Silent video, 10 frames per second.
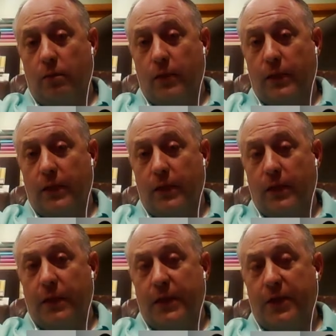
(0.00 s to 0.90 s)
But the
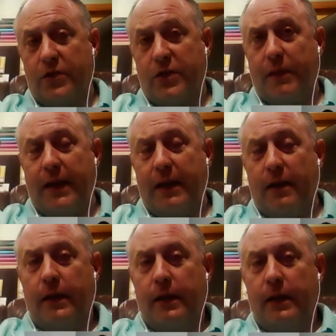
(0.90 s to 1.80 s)
but there's some
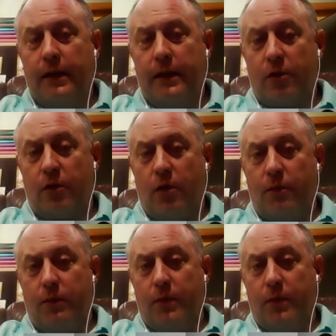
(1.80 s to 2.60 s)
air. It's called